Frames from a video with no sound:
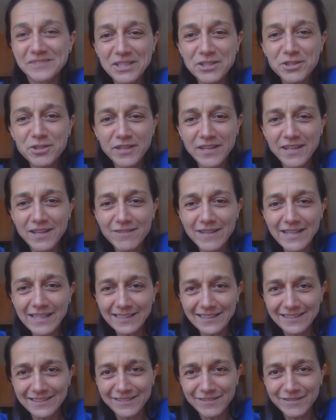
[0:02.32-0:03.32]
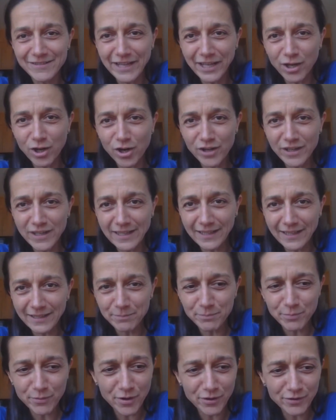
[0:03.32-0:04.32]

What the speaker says: Did you hear it? Recording in